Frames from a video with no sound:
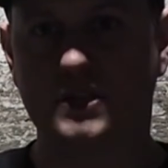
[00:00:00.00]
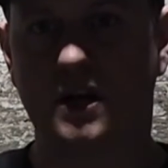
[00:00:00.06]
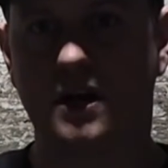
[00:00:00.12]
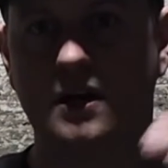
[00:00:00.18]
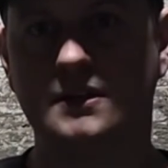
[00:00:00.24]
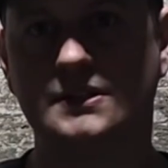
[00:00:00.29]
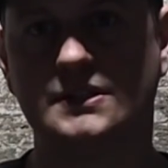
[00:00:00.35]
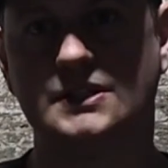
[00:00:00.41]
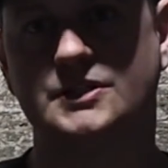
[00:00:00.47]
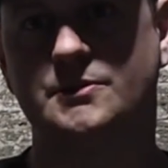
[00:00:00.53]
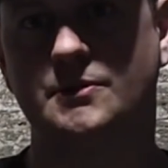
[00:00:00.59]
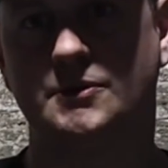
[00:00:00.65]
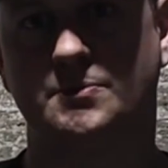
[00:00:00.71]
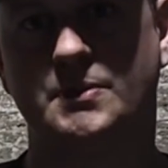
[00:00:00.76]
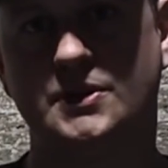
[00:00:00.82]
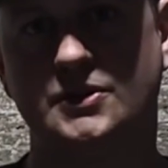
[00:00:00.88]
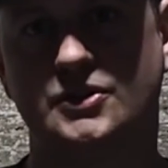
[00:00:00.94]
tons of
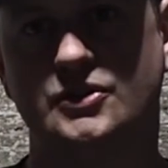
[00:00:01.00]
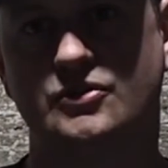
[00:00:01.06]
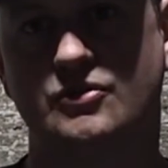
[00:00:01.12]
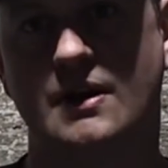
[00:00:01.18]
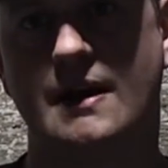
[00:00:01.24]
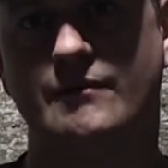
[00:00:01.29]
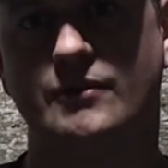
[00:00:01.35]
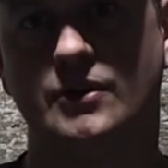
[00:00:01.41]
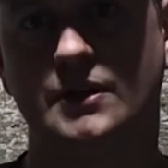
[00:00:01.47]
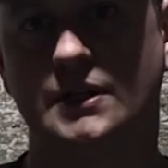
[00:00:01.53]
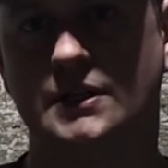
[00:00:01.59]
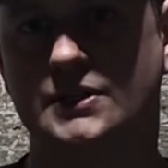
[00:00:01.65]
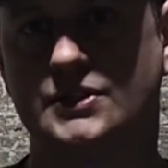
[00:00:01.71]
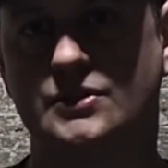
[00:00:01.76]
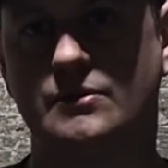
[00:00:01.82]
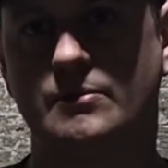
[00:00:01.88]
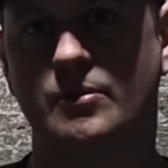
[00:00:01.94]
suspension travel in a
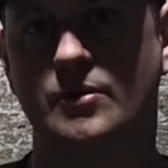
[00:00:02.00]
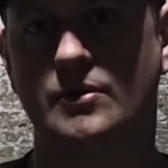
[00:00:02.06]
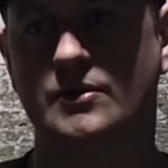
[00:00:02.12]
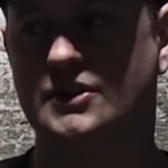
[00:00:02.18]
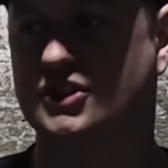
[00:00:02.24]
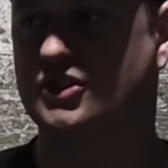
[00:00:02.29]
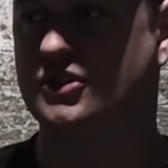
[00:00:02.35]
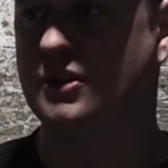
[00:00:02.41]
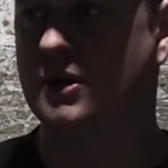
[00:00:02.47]
Subaru.